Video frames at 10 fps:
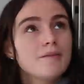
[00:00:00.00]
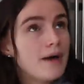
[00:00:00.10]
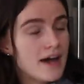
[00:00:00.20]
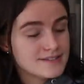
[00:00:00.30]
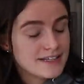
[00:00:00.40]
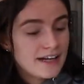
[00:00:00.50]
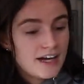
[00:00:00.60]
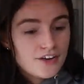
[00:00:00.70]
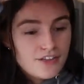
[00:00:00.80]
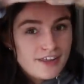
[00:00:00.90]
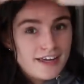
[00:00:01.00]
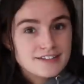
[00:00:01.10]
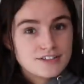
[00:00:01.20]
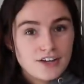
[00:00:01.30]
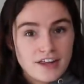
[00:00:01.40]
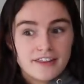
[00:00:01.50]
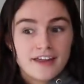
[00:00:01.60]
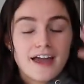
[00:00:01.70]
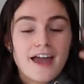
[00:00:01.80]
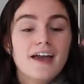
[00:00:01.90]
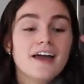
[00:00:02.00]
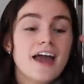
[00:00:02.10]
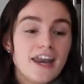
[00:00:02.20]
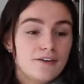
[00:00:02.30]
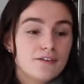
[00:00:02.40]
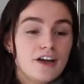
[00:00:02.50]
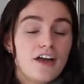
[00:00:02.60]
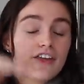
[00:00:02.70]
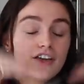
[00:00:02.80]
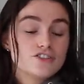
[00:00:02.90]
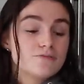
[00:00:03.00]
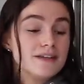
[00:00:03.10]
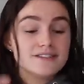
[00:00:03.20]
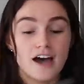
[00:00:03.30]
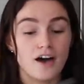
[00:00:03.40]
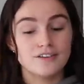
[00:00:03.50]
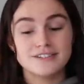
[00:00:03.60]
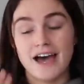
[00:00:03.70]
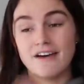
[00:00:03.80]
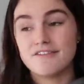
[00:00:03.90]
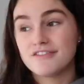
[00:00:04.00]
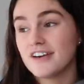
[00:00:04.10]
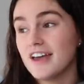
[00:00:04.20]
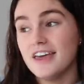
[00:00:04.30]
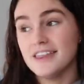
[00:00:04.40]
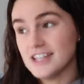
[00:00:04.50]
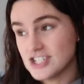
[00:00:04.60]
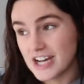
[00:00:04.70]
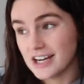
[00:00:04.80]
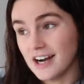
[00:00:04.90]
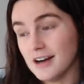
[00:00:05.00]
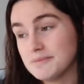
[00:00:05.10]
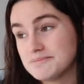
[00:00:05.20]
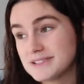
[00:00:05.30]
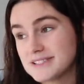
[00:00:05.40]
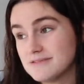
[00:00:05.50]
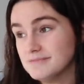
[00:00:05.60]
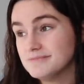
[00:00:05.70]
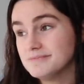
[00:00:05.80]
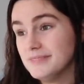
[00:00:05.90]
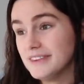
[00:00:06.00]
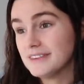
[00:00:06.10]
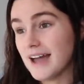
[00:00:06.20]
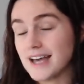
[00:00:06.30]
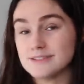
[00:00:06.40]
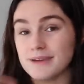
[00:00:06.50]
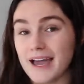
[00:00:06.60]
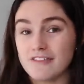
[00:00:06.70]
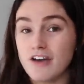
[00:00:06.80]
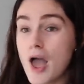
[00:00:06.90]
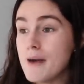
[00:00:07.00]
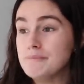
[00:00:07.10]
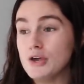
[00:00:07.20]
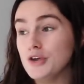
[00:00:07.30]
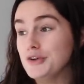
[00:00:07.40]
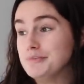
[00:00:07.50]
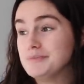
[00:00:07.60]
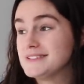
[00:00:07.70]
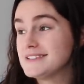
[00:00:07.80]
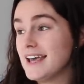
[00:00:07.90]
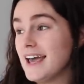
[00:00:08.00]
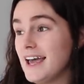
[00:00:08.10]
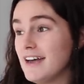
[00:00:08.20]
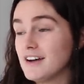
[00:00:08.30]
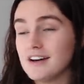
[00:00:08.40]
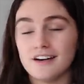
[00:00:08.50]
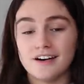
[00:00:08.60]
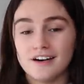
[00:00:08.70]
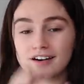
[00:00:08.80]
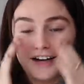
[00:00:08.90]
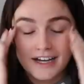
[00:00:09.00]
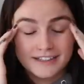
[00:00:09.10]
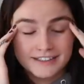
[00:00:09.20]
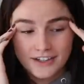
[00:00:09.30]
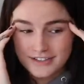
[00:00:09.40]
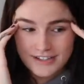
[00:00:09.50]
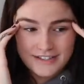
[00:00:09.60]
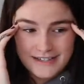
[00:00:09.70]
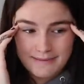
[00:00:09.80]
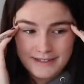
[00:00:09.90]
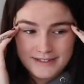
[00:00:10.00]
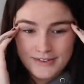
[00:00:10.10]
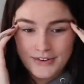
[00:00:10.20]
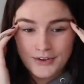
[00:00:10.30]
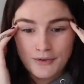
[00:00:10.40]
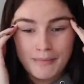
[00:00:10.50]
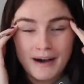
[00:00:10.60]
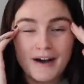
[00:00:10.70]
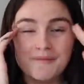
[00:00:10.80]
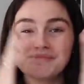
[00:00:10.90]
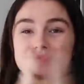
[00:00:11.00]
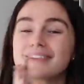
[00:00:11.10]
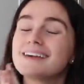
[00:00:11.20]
personally I don't think is good. I think any, I think you should be entitled to have the checkups as we have boobs. Oh, I could go so deep into it all, but